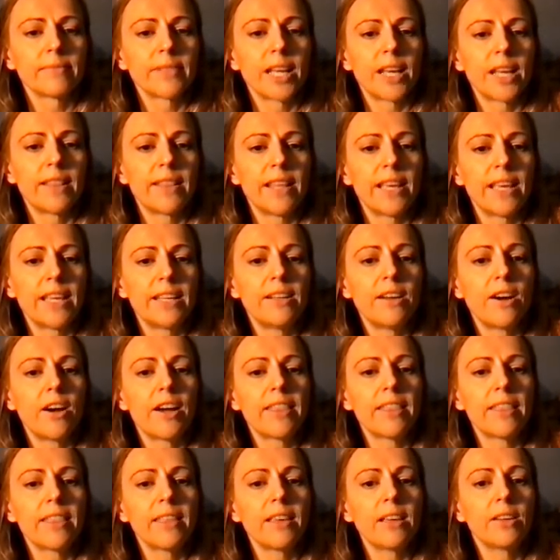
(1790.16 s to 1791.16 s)
And then
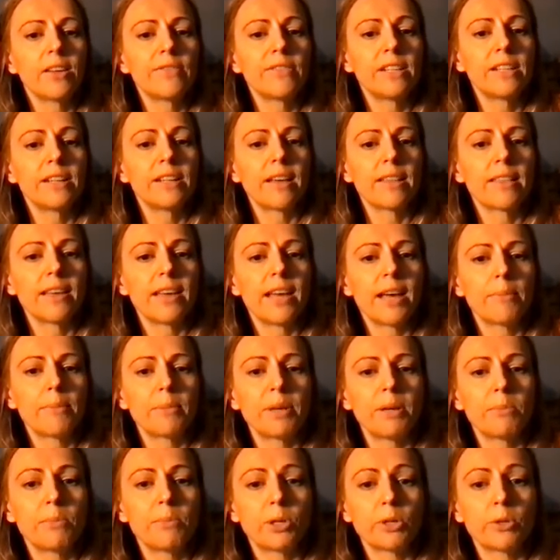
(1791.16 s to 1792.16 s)
I think of another
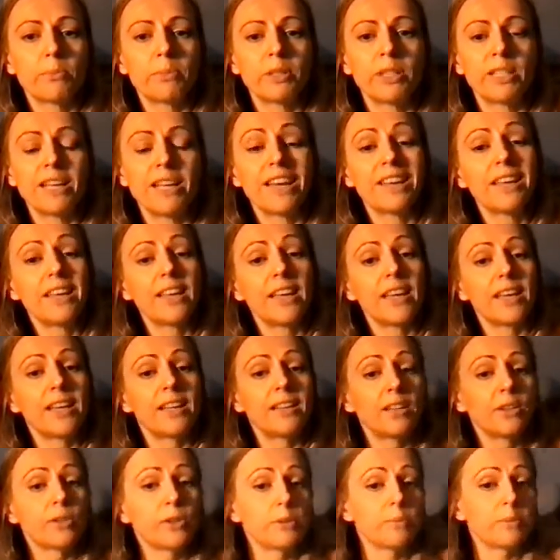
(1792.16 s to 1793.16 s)
happy moment.
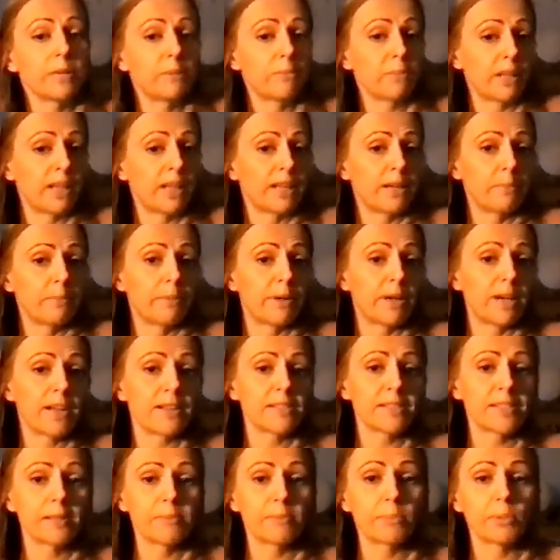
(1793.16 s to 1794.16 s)
Again, it could be playing
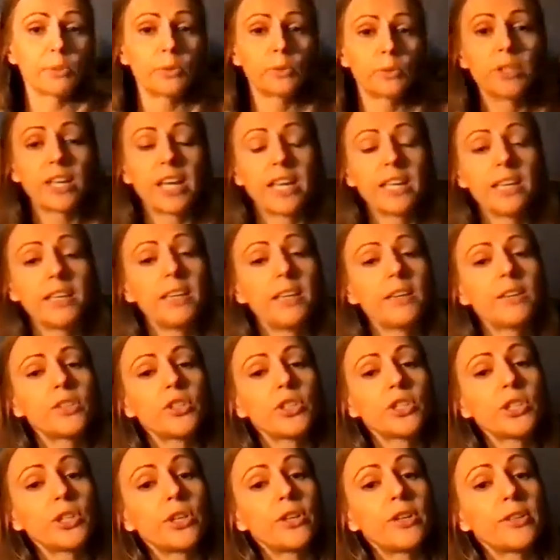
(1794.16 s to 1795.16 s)
basketball, taking a
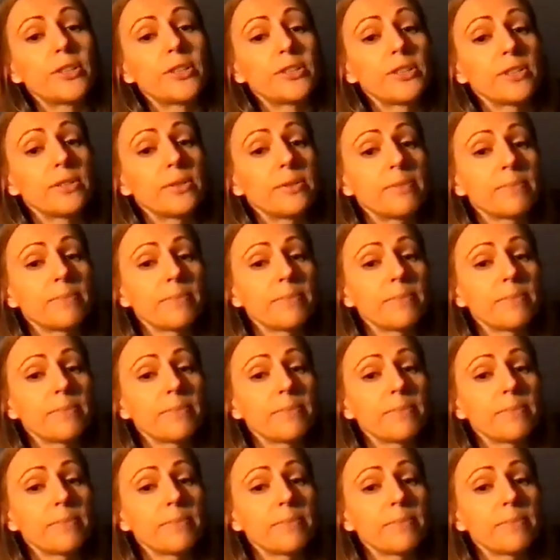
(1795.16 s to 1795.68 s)
shot.